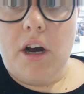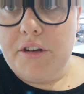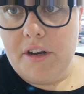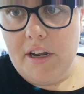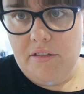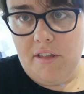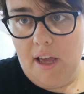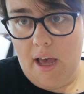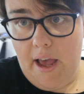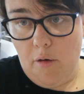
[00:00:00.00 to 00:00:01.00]
underneath the
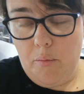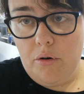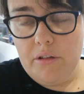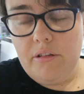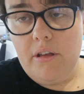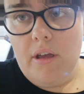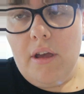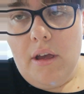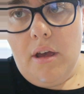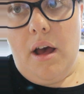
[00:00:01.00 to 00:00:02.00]
airport,
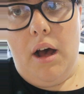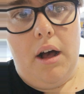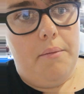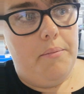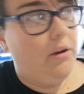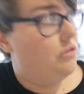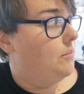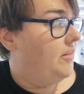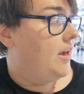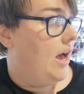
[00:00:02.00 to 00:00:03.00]
and also
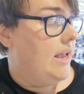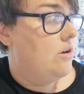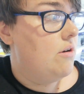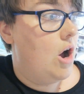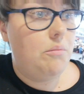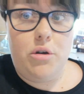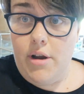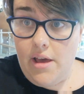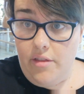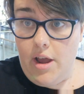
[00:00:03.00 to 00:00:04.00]
about the guy who helped
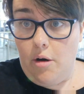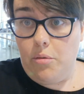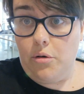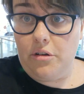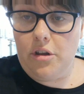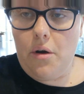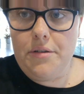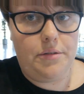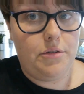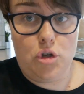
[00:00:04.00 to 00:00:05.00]
create the airport. So
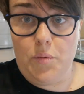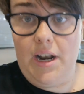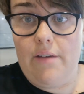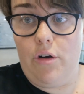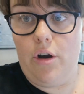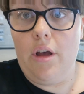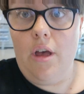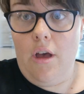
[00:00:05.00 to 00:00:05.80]
it's super clever.